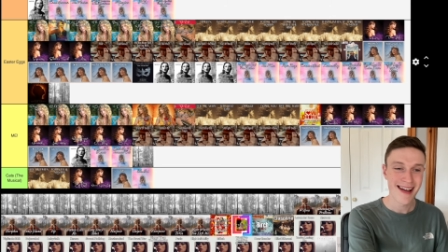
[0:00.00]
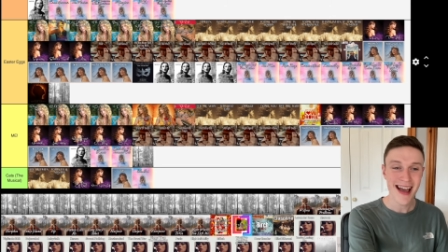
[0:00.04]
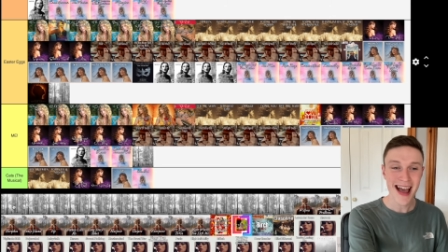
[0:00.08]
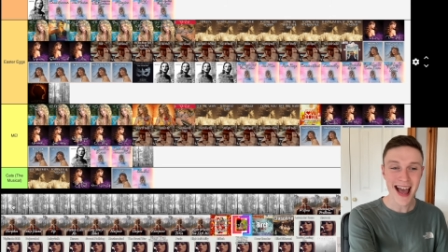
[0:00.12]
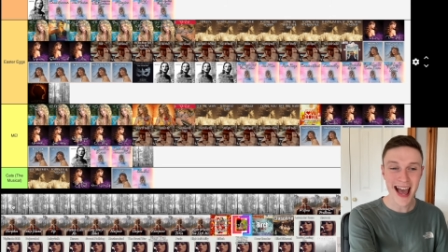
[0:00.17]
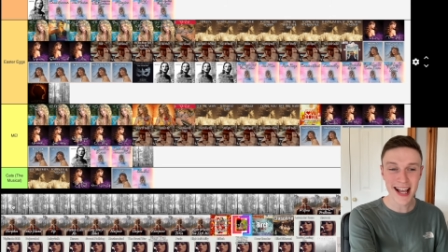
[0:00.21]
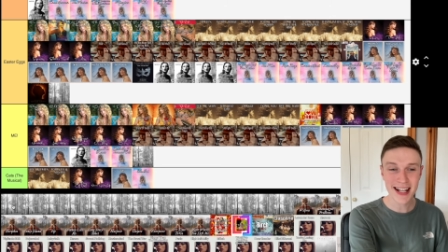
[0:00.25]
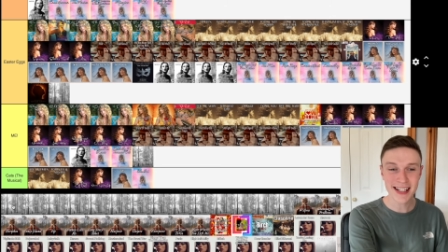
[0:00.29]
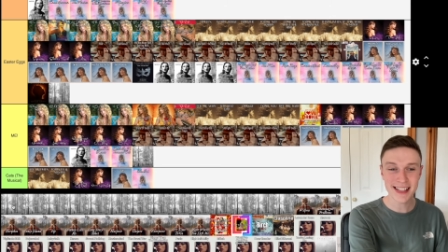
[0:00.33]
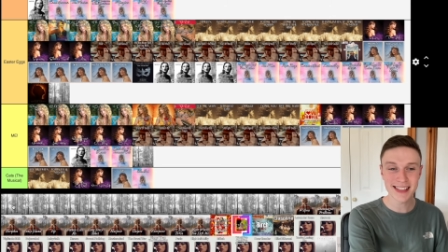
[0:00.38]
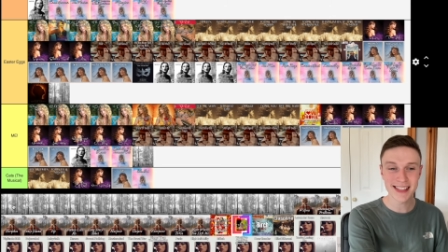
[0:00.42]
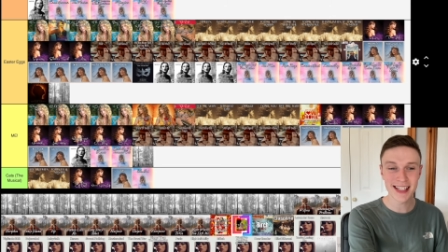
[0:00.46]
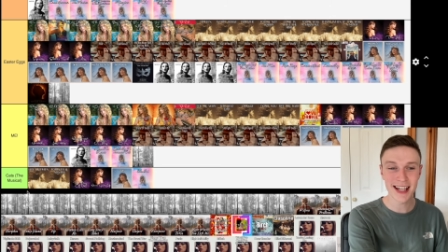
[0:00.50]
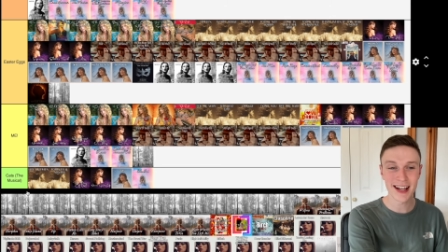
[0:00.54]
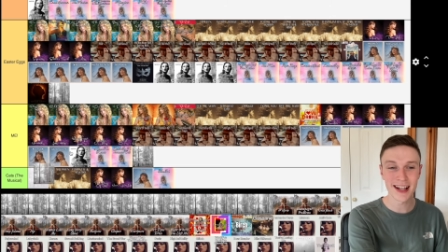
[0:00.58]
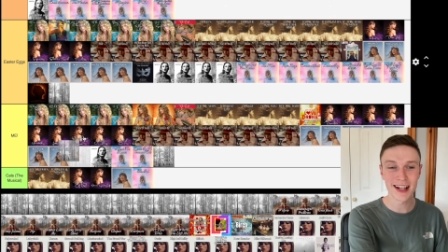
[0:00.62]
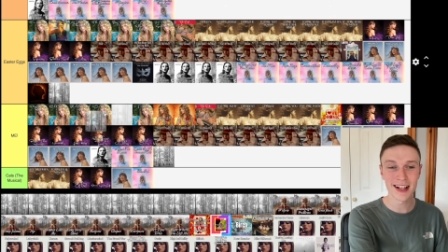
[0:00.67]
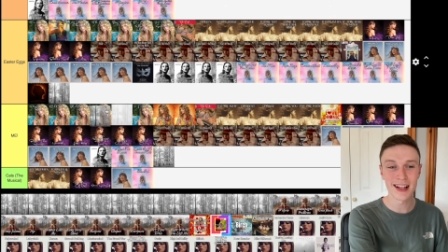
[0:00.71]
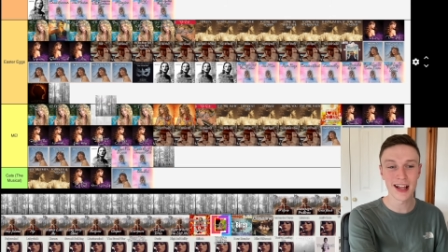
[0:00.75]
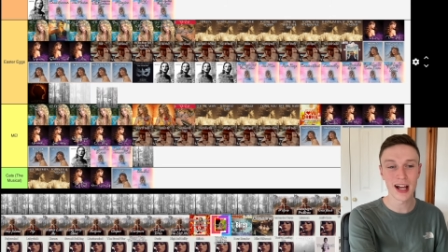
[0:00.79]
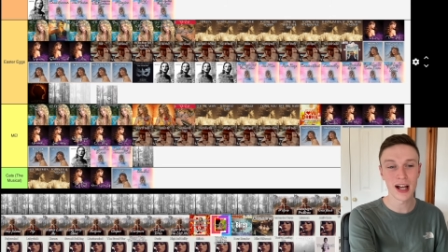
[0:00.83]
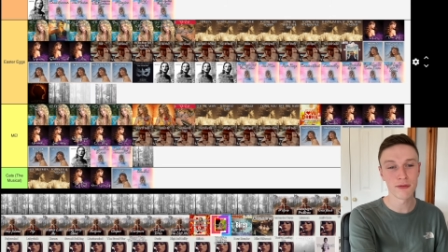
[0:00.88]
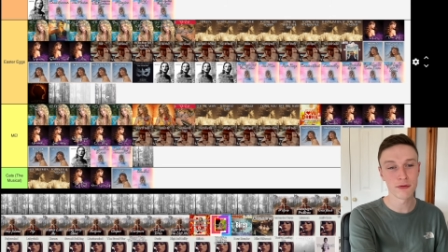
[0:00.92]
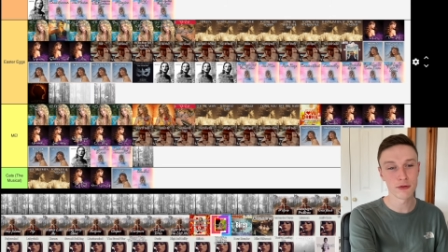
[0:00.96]

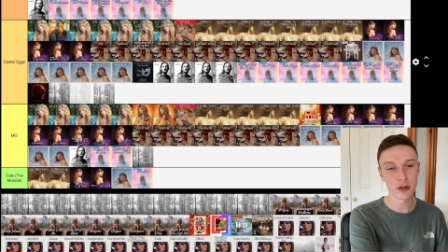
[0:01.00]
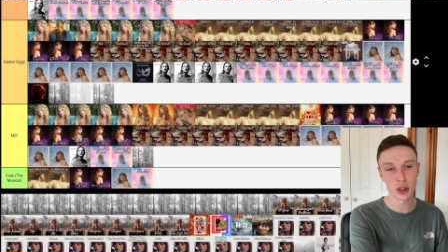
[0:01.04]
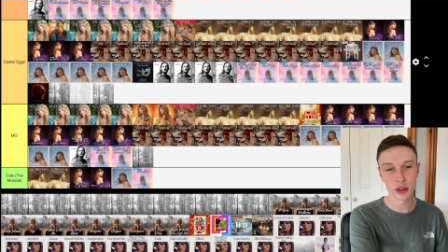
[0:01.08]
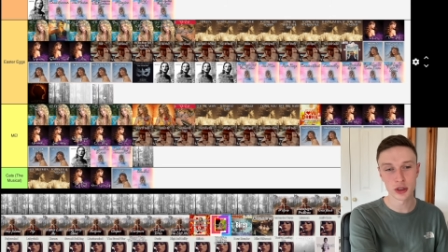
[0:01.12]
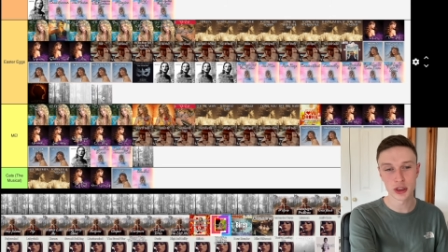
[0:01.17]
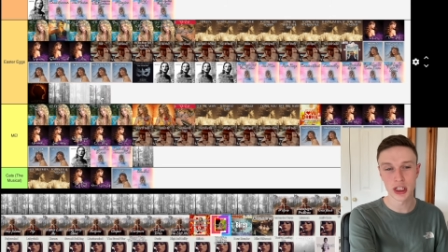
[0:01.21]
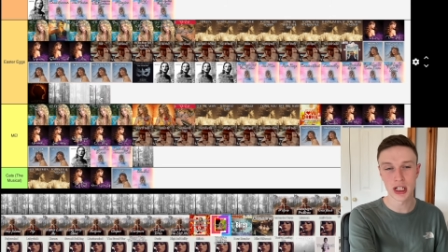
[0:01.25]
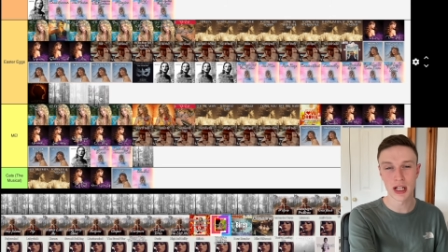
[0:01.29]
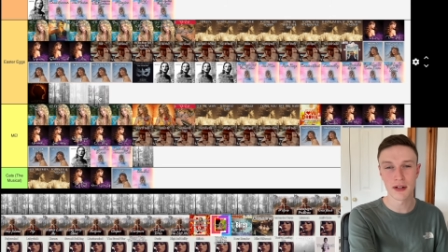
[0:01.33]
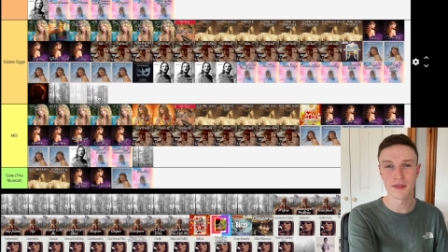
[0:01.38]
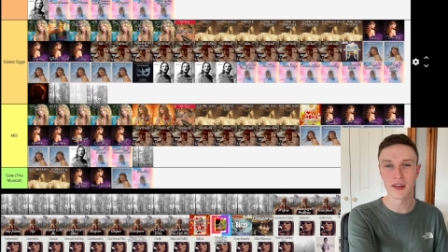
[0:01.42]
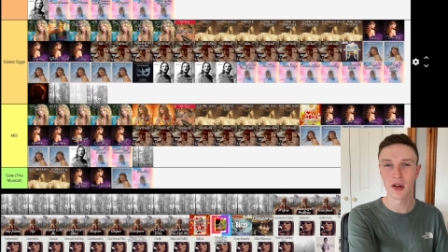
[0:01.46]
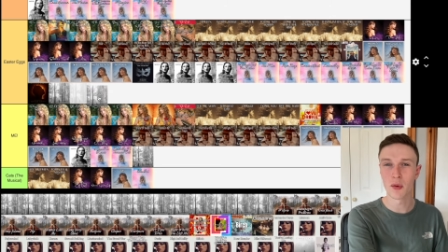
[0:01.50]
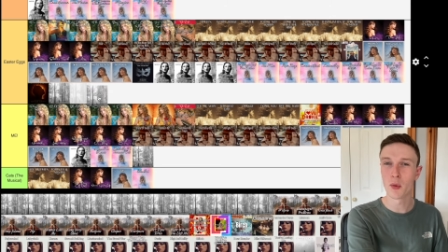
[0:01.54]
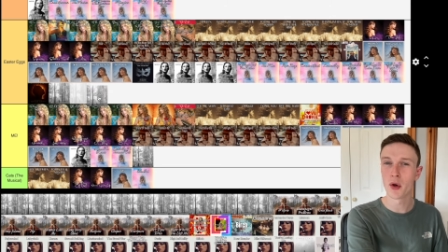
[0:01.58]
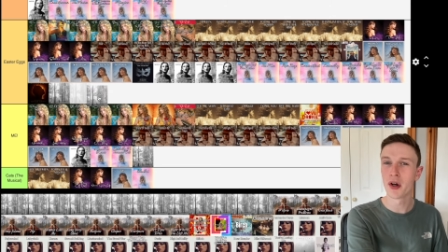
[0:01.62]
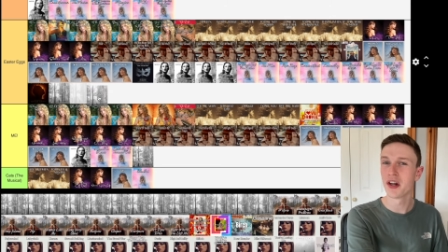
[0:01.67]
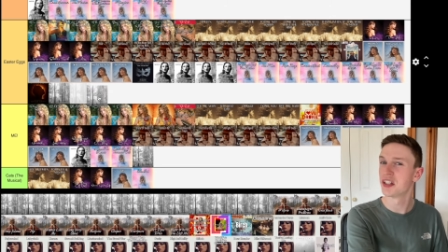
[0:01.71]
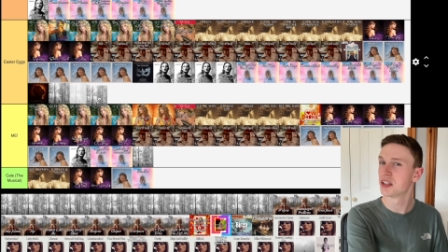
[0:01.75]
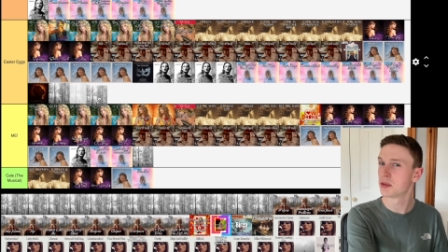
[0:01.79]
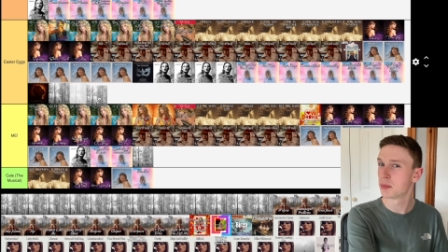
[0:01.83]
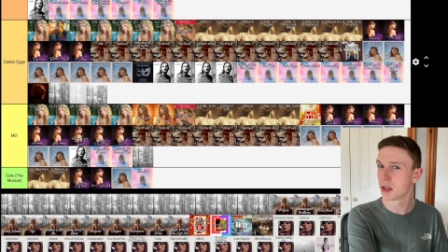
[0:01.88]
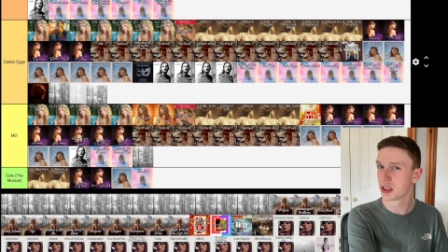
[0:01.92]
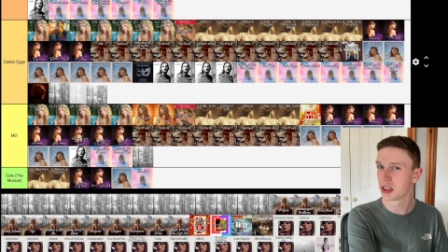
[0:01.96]
Exile, I've grown to love that
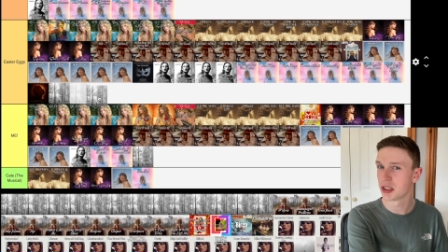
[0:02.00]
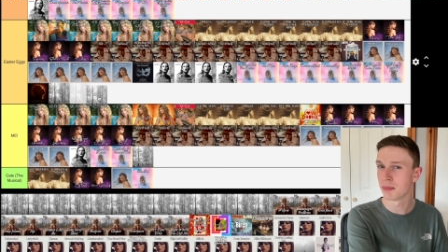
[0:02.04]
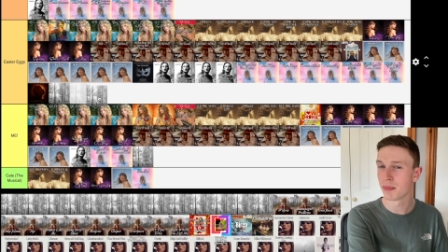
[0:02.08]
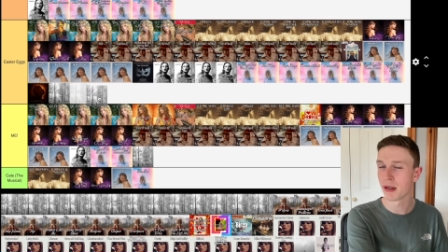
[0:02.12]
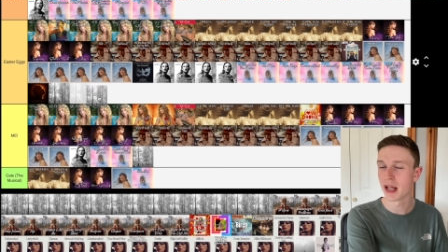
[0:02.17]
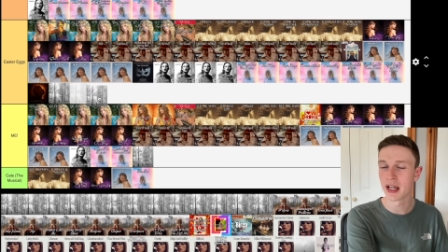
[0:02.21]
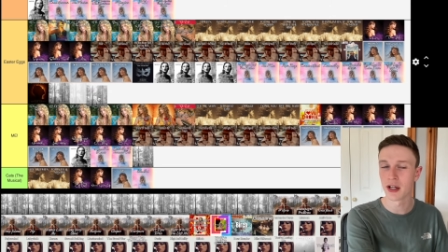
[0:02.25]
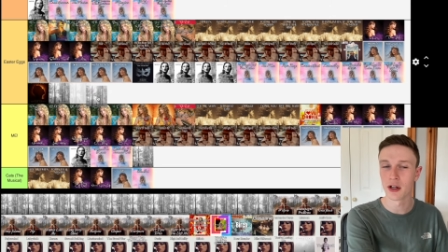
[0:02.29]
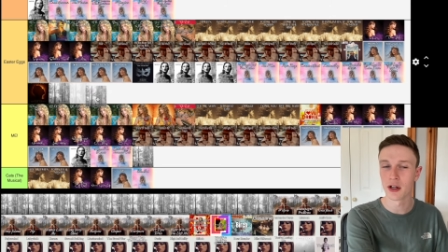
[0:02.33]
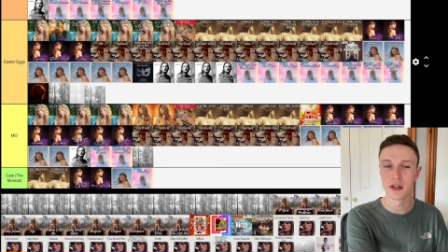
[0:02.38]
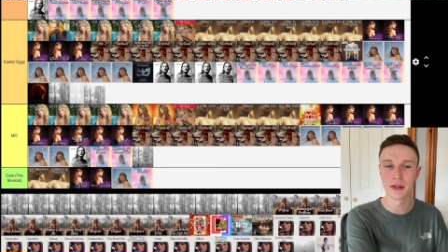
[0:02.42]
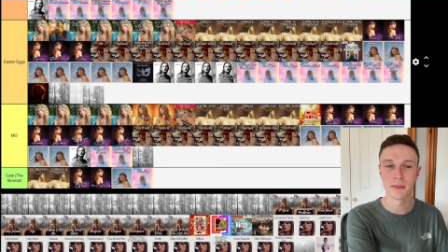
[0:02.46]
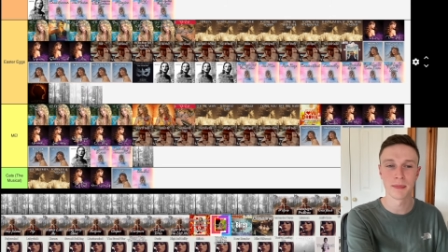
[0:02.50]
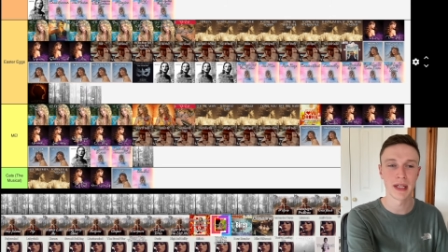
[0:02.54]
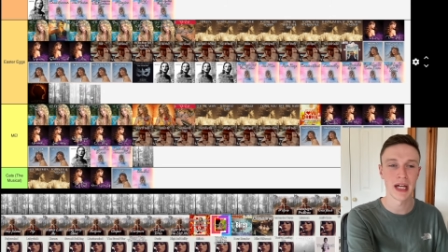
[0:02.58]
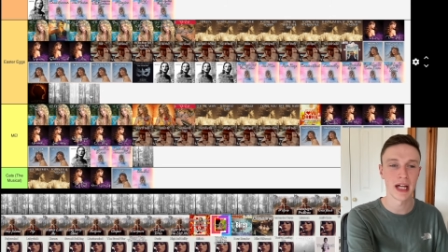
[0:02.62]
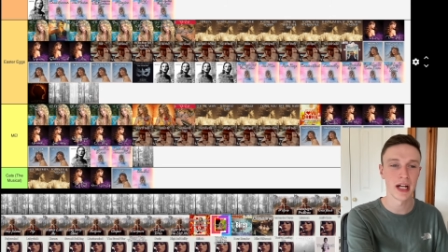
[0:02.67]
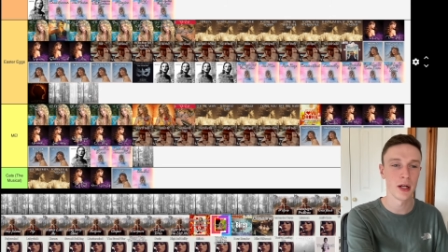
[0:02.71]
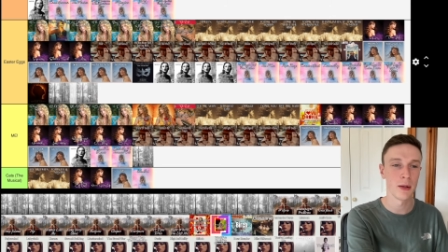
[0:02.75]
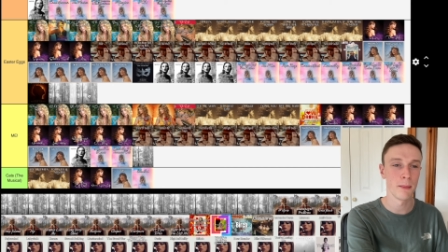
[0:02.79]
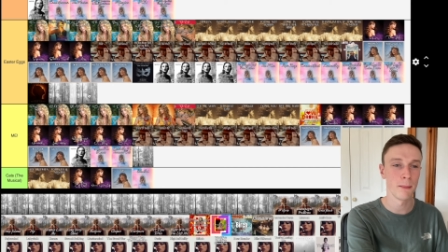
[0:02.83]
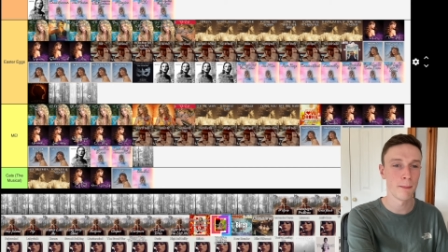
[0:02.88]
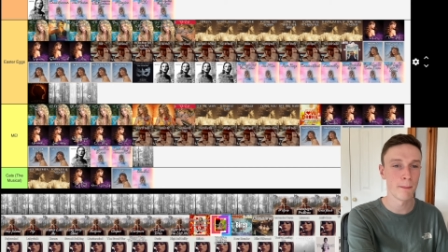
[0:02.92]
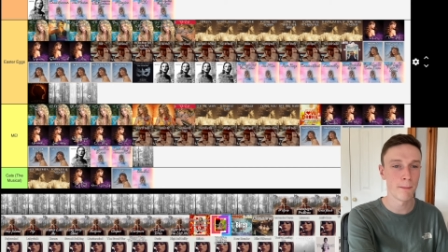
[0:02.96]
one, especially playing on
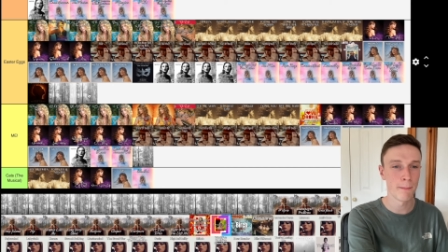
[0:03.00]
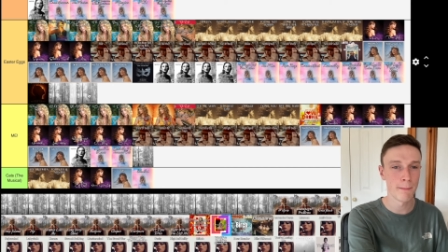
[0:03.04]
piano,